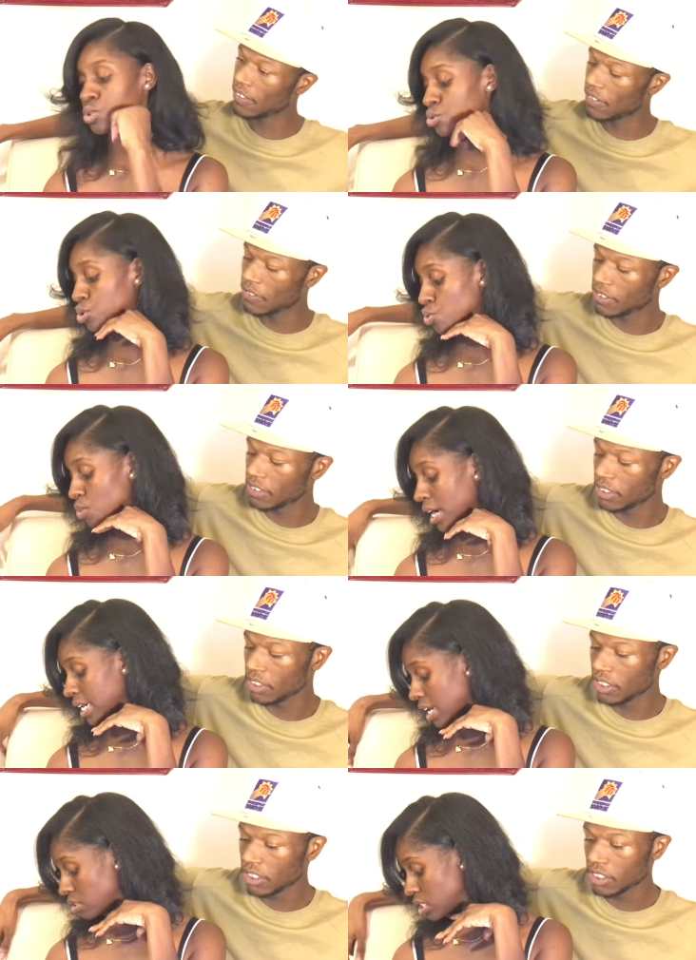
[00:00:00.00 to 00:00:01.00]
Speaker 1: do too right
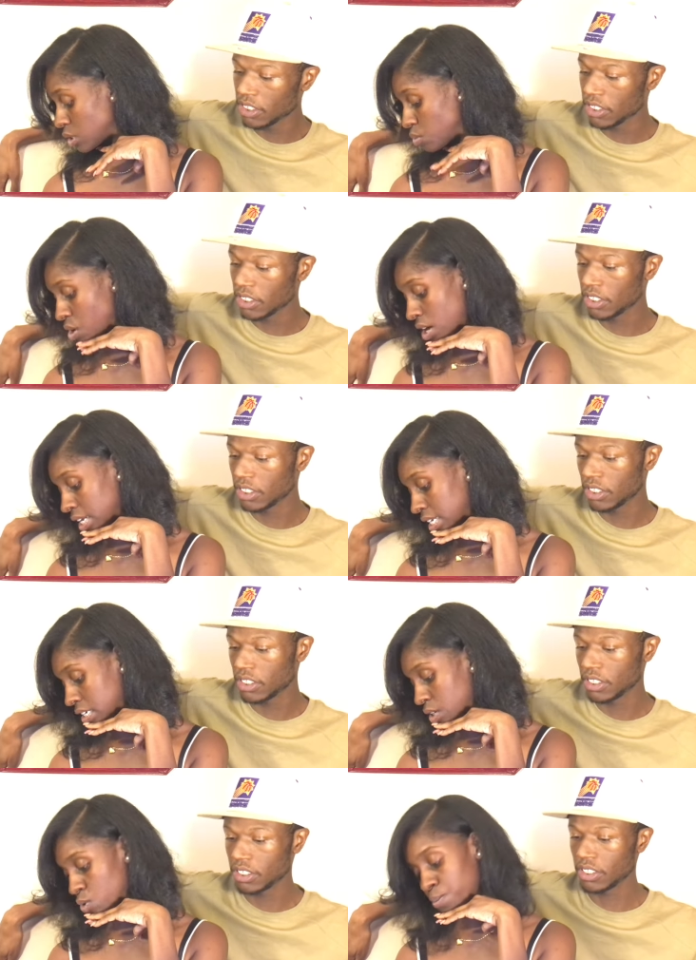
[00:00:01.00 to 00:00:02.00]
now, since we are getting
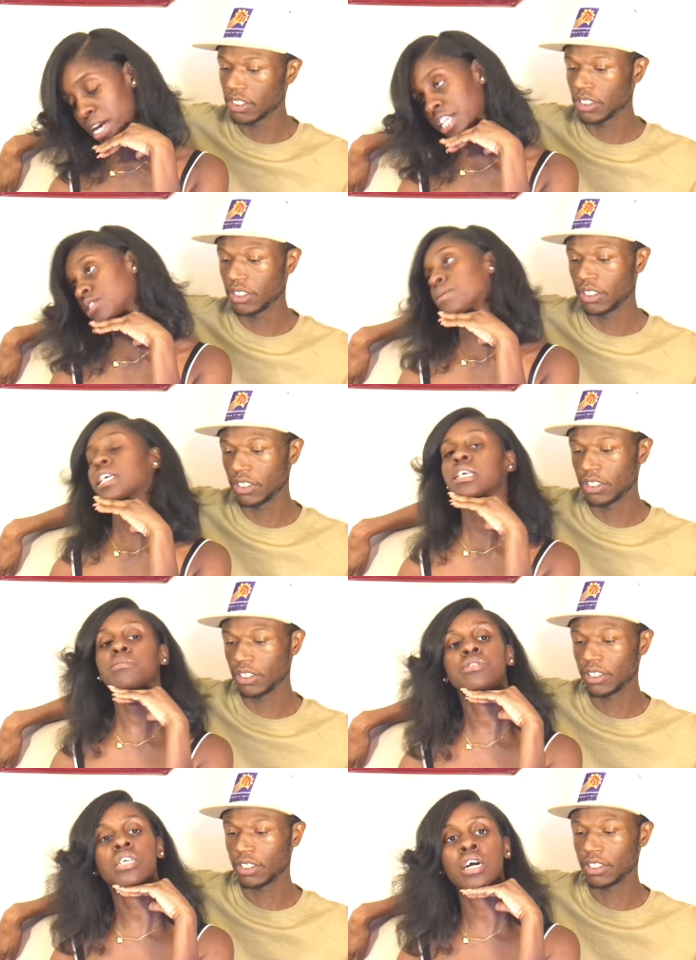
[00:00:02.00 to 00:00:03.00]
the new page back
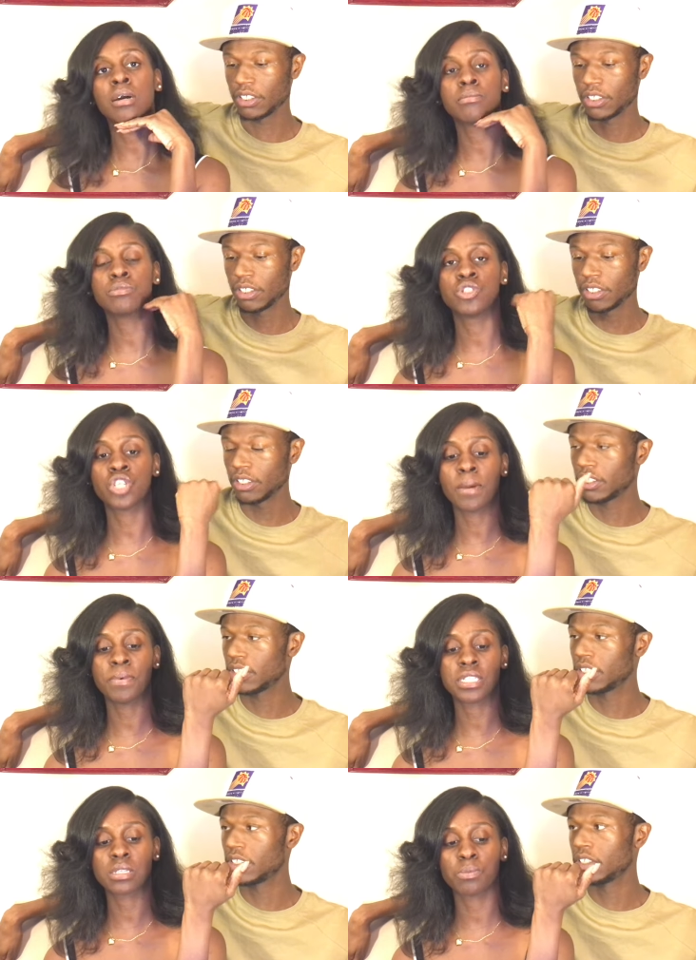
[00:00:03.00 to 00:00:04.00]
up, um, drop
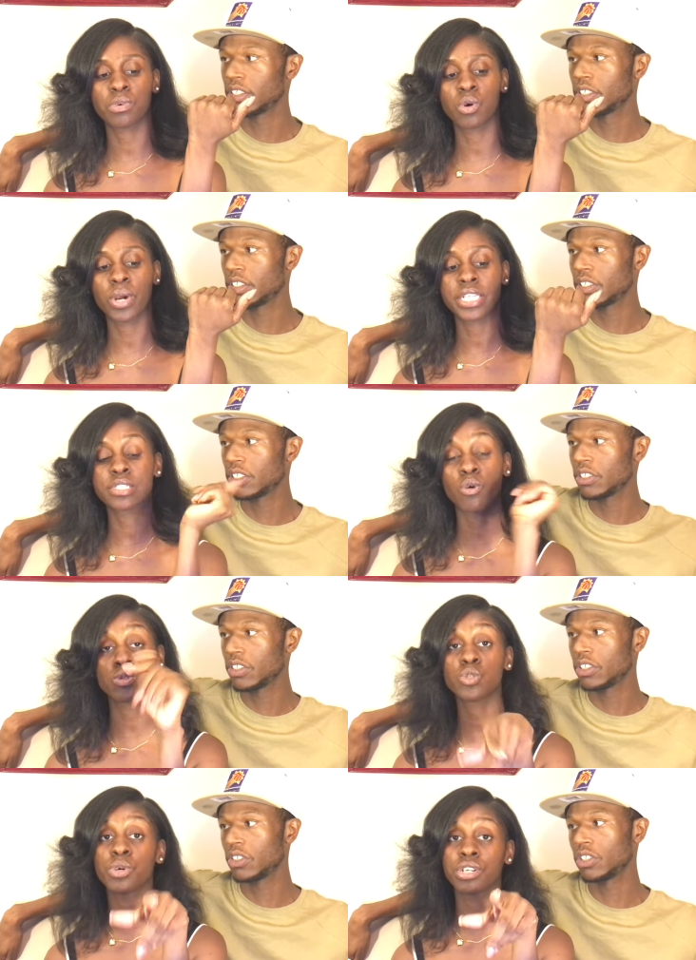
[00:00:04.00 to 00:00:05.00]
us some requests on
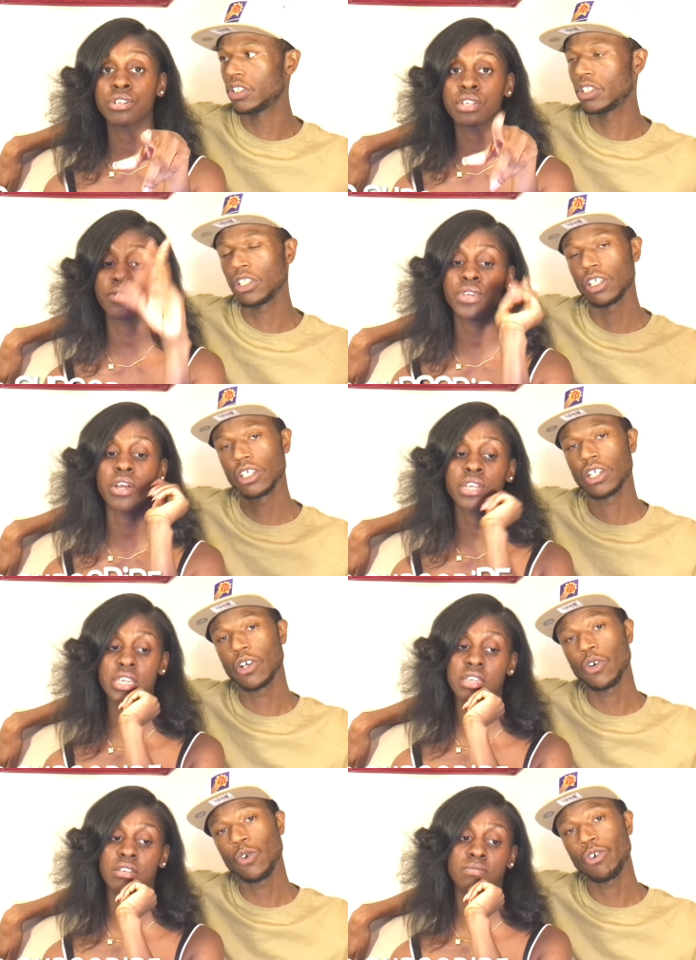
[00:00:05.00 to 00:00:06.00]
Twitter if y'all
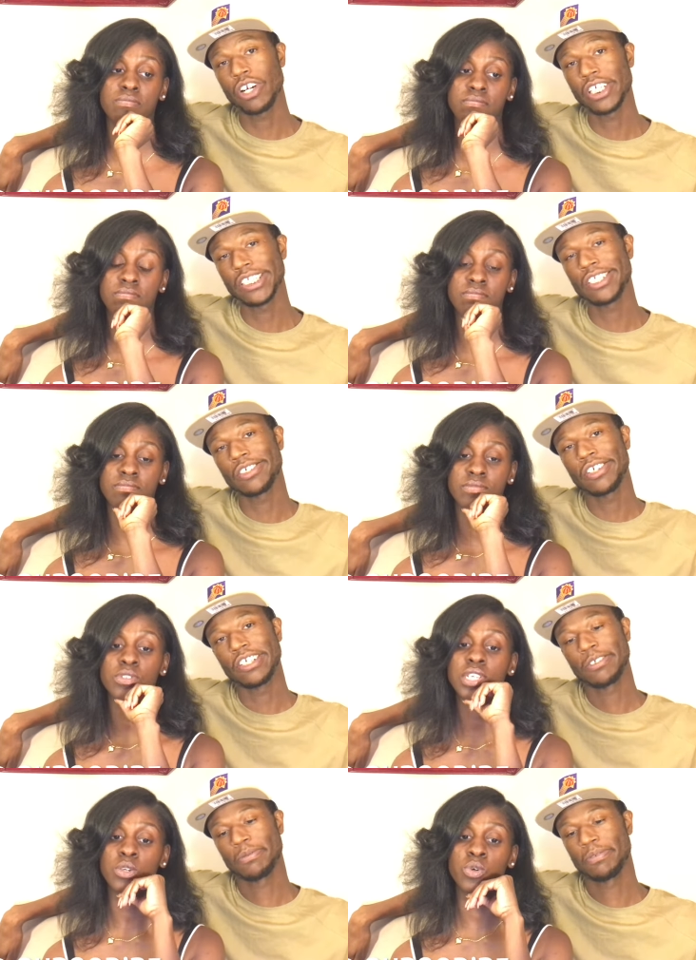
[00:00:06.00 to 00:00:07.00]
can.
Speaker 2: Or Instagram.
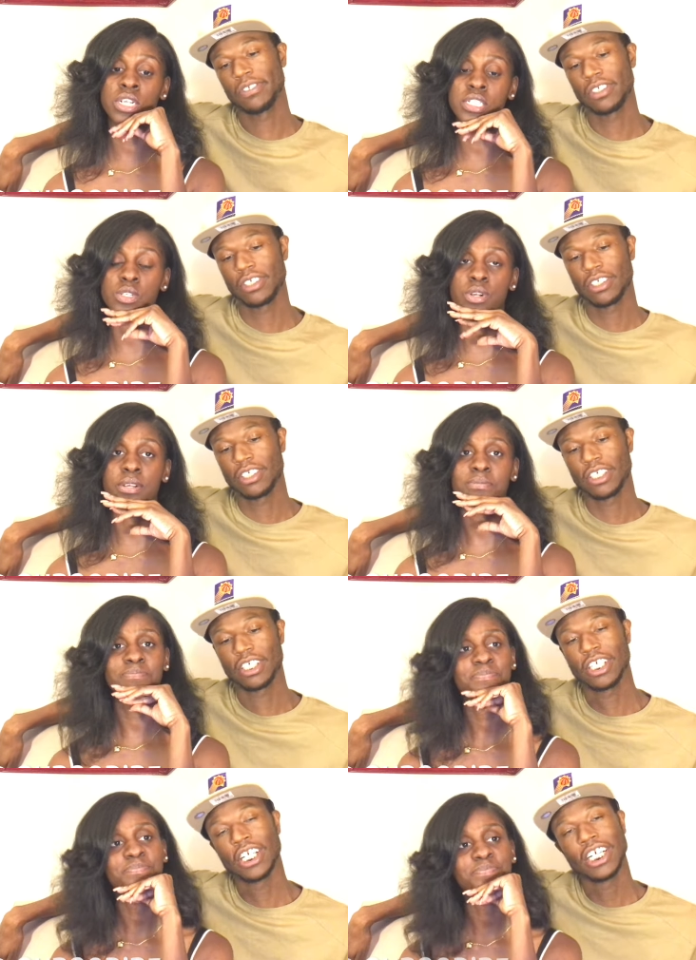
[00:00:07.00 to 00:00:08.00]
Speaker 1: Yeah, or Instagram.
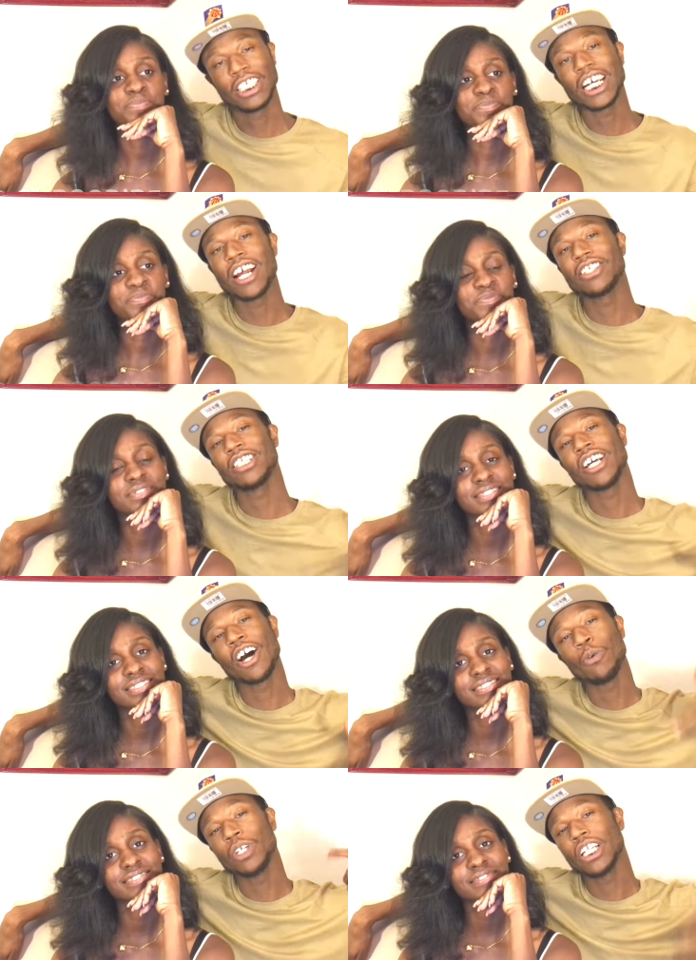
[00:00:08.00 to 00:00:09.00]
Speaker 2: Shout out to
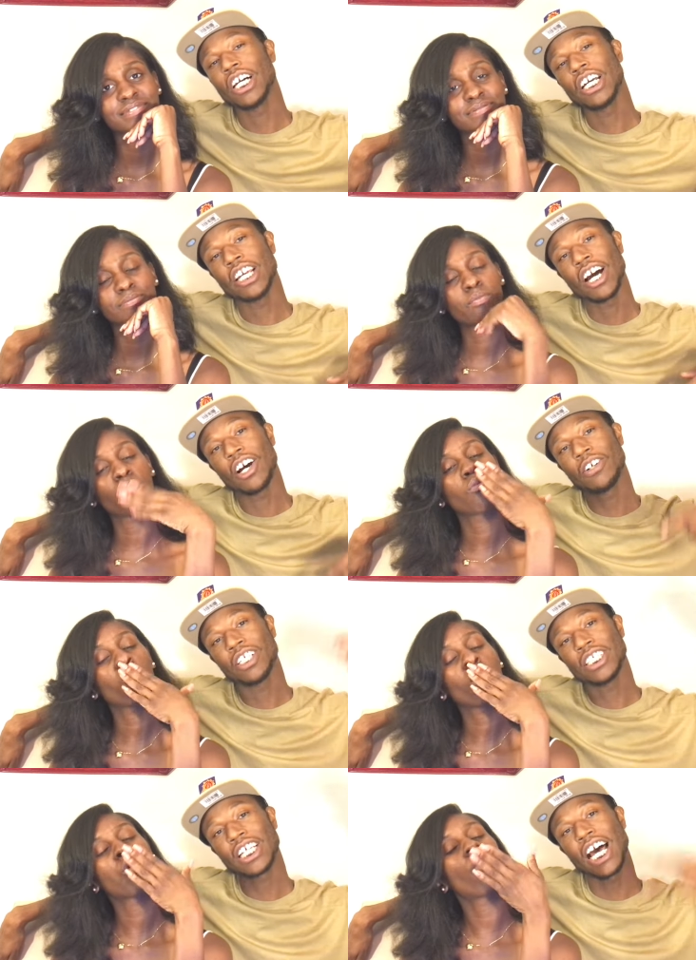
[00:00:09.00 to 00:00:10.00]
y'all. We love y'all.
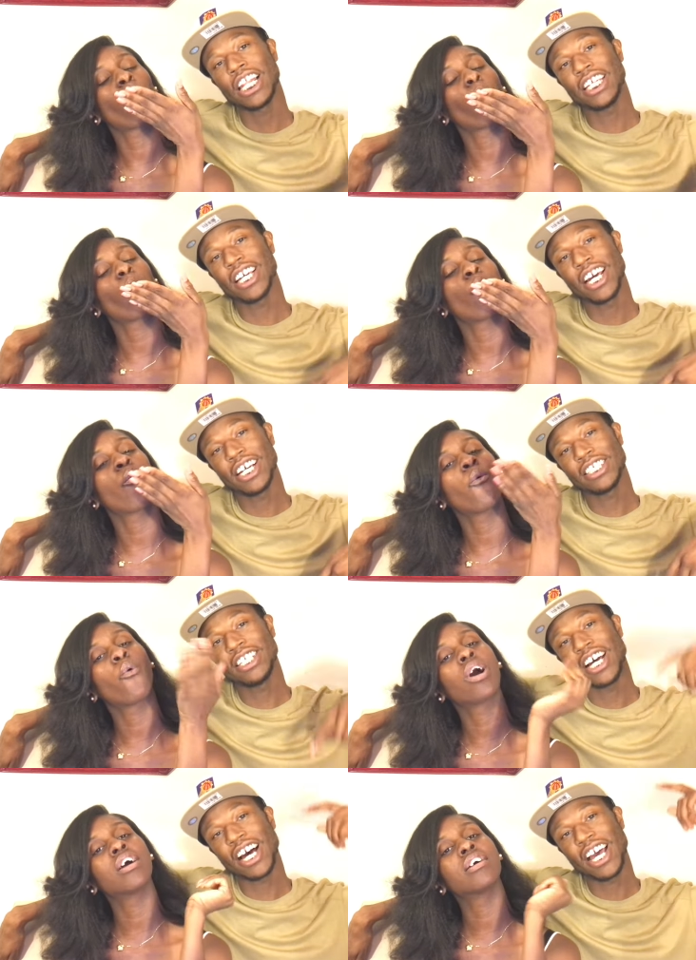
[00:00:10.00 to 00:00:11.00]
It's Holly and
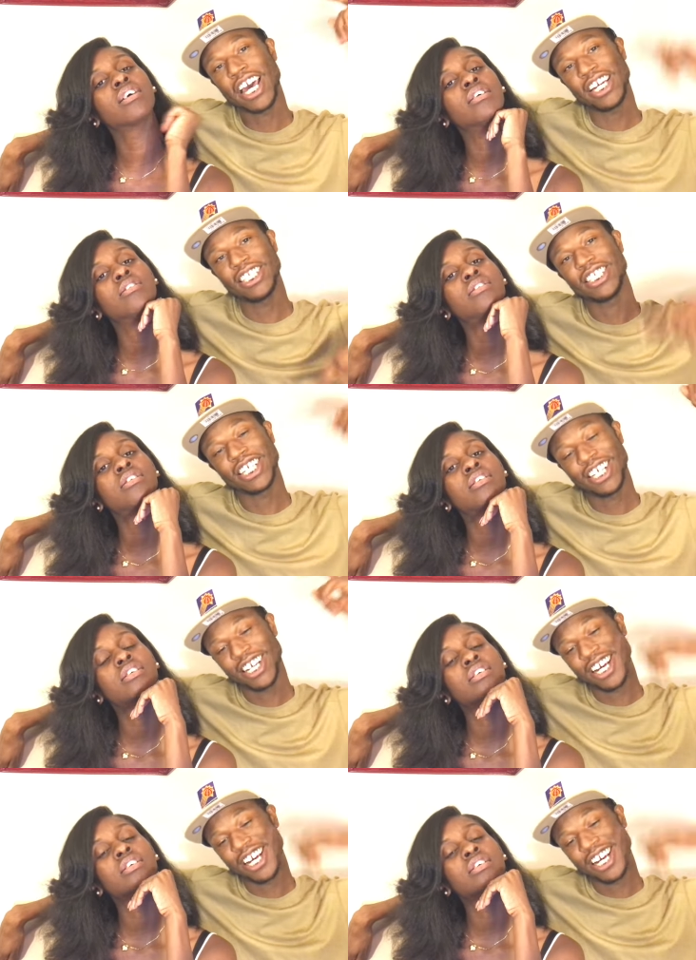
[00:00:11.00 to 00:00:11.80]
Asdod, H and